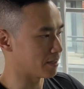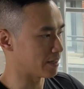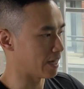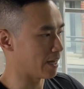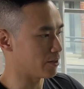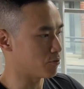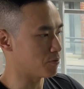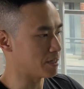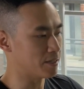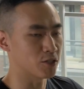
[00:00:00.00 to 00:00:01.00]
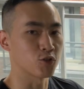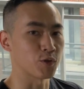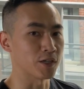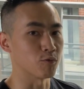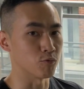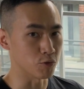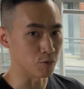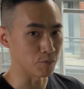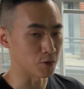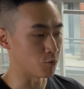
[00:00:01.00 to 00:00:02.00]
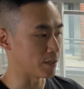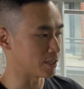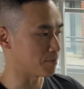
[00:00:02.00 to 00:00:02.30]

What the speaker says: that you need to create a room to race